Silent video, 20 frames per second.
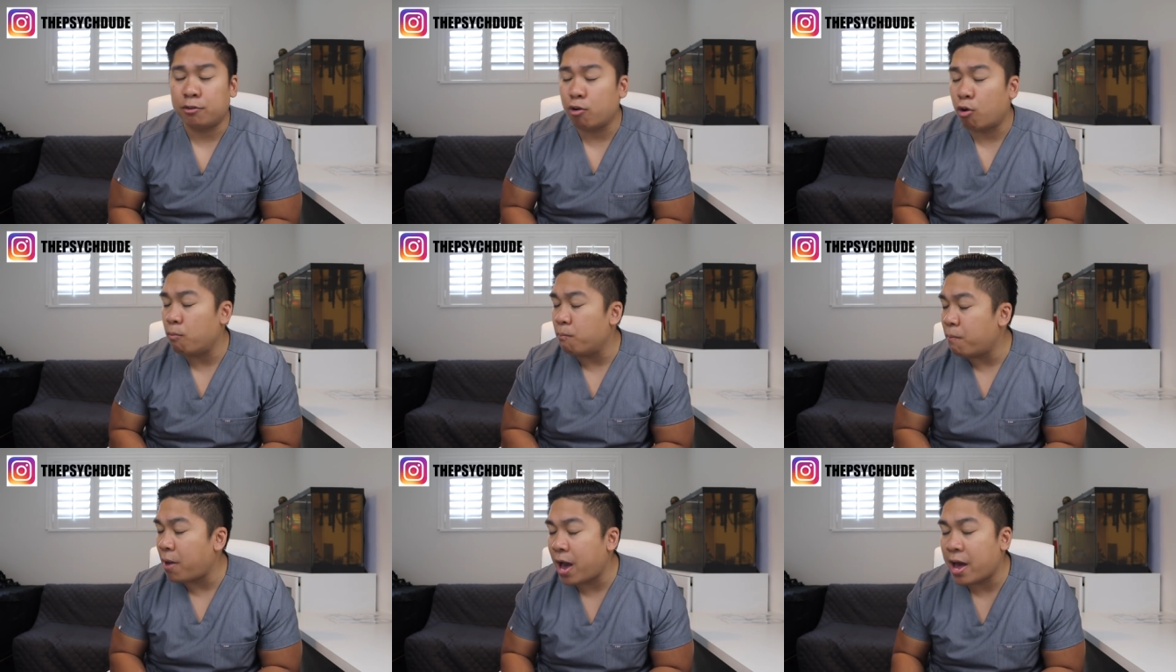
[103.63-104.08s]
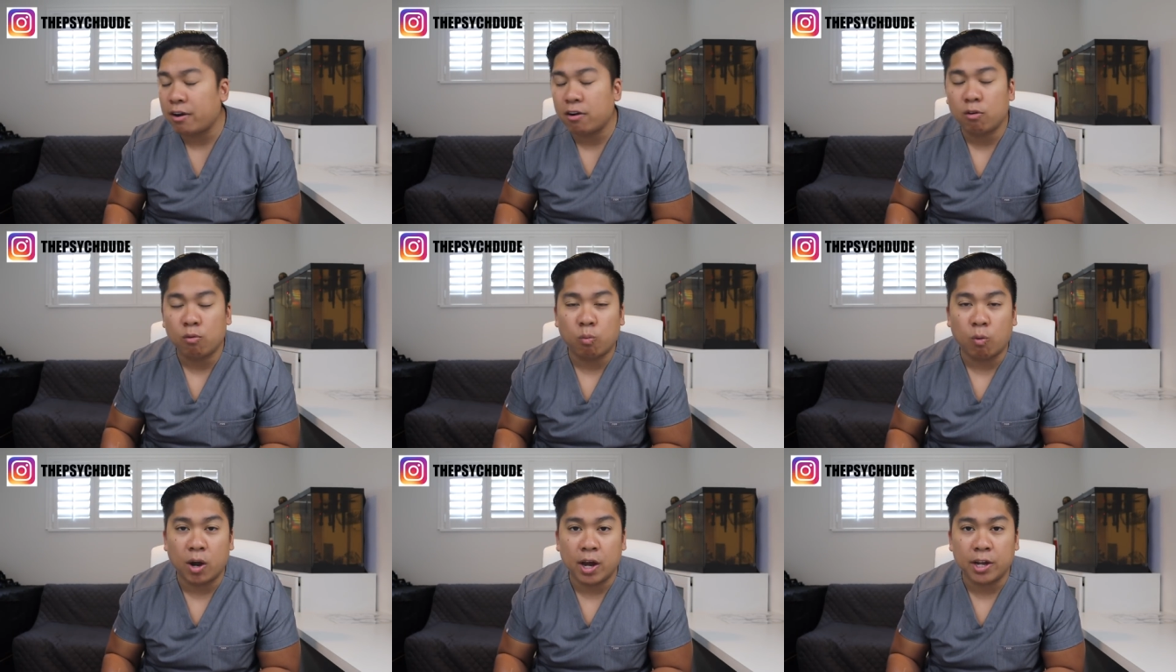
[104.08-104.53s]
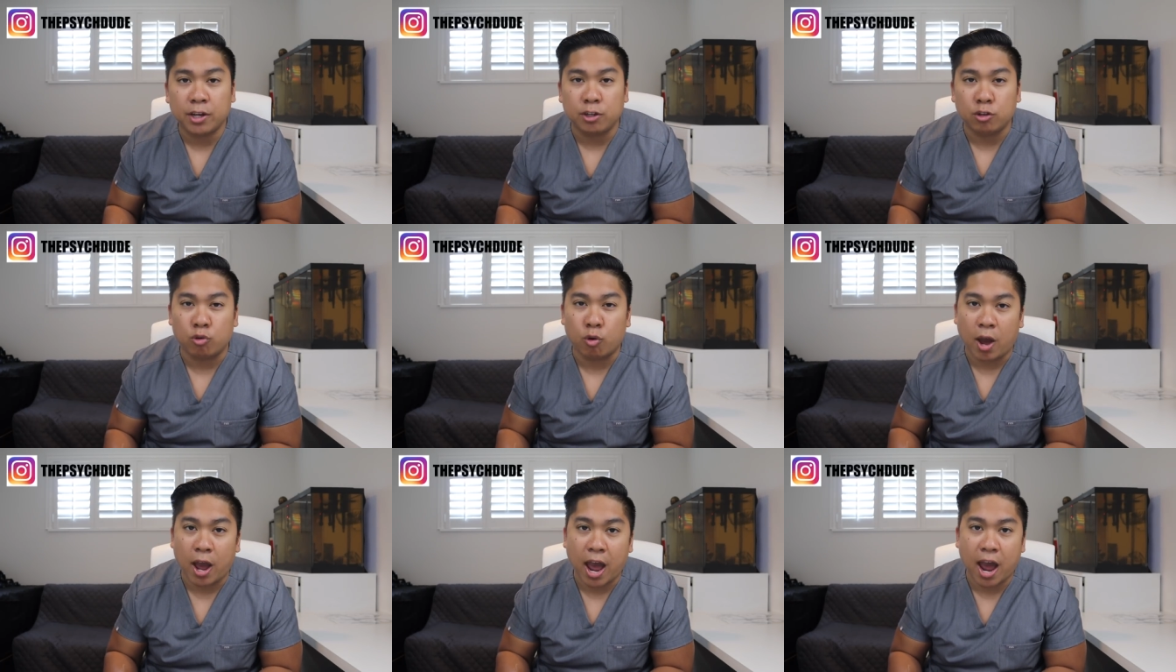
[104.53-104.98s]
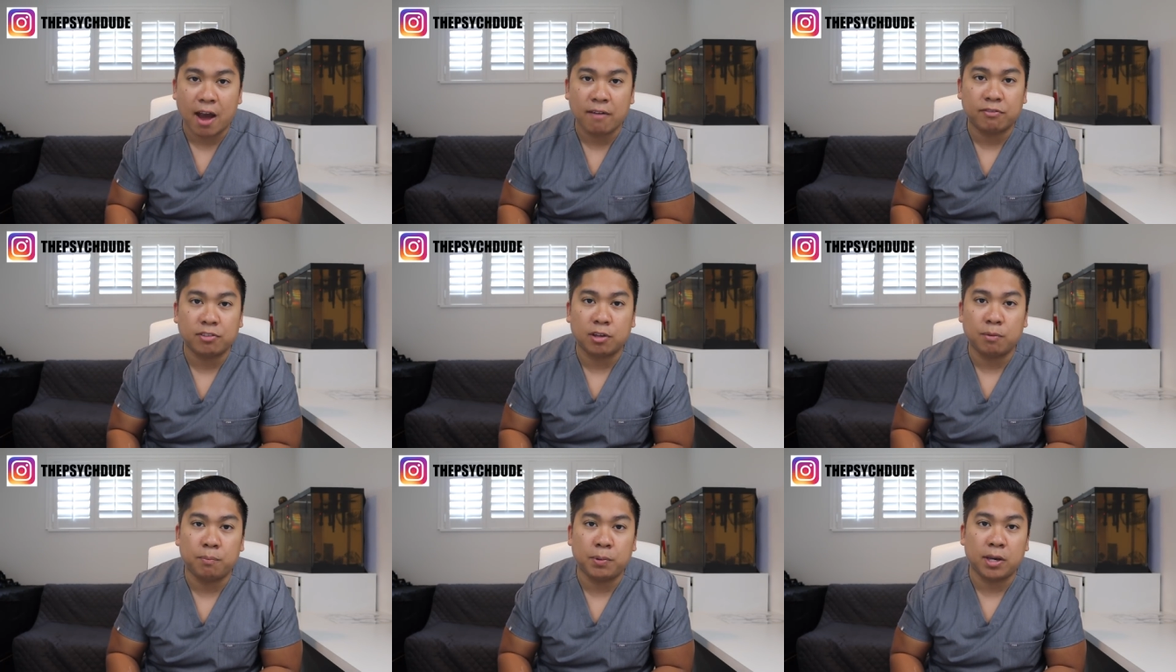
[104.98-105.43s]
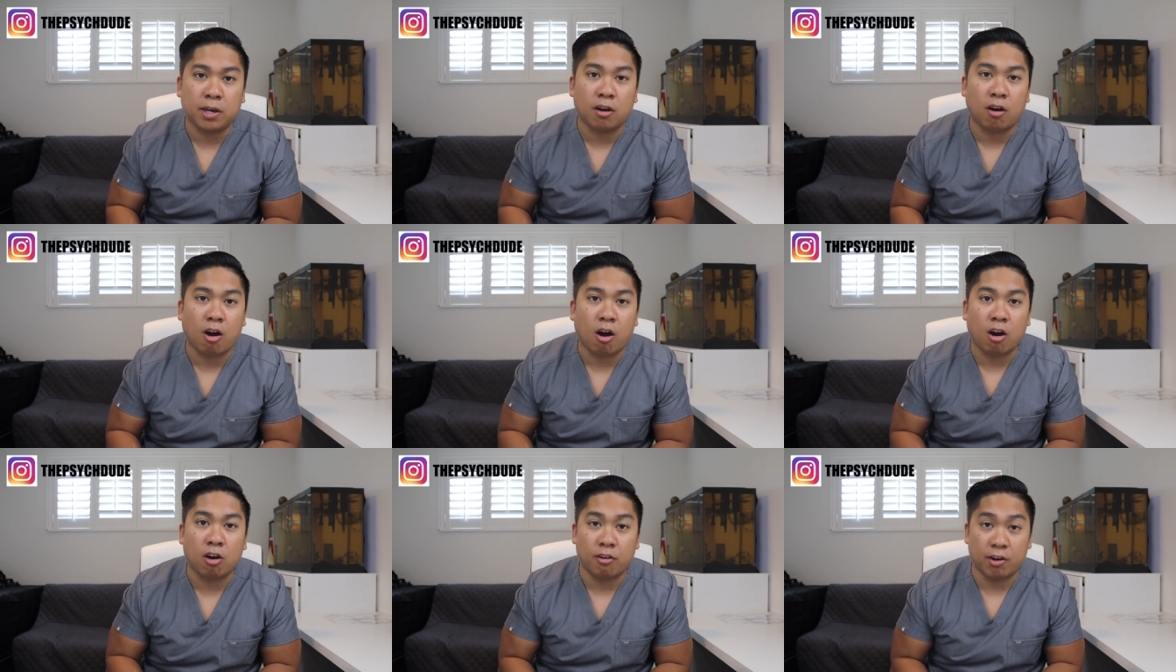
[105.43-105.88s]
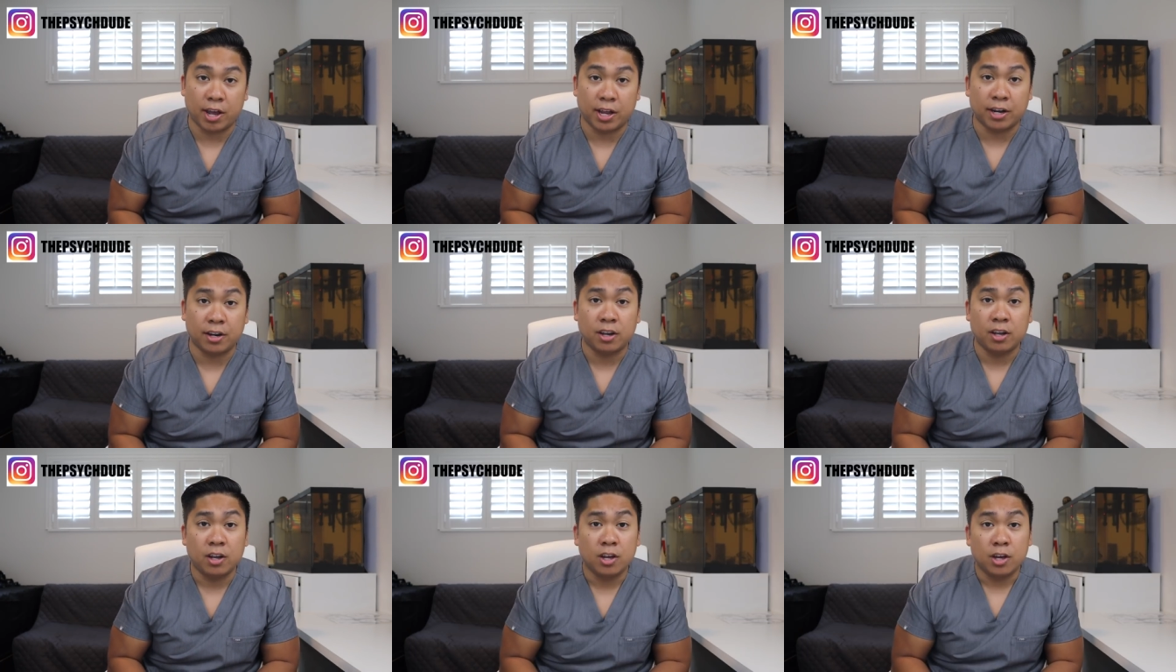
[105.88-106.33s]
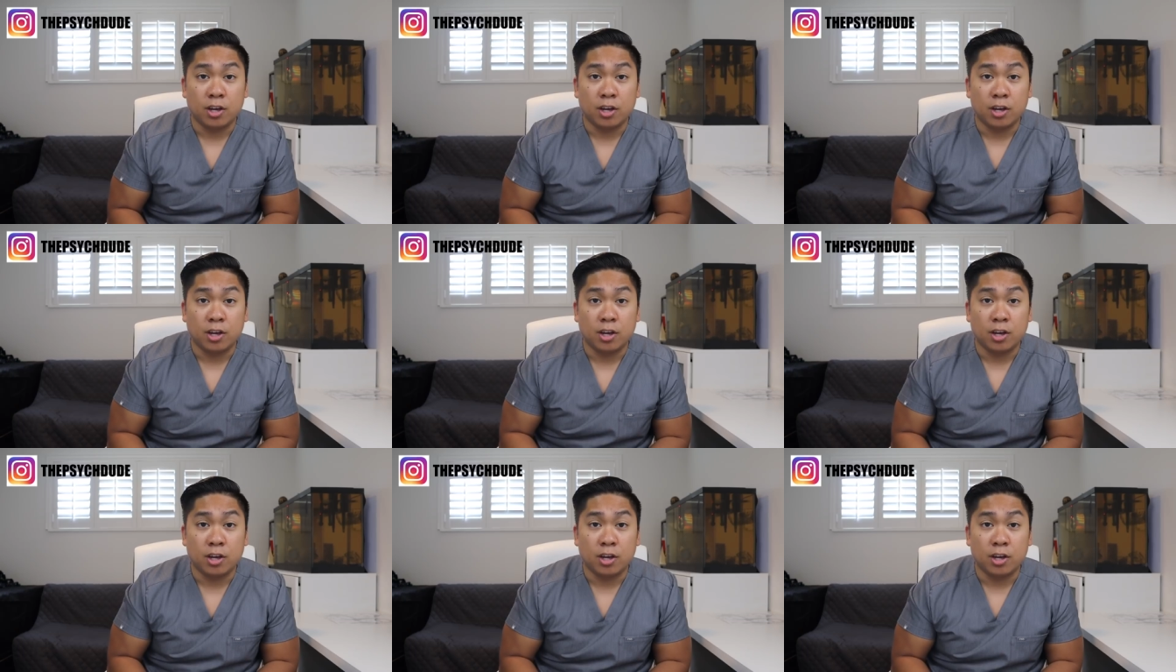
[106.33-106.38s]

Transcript: No matter what, you have to be R N.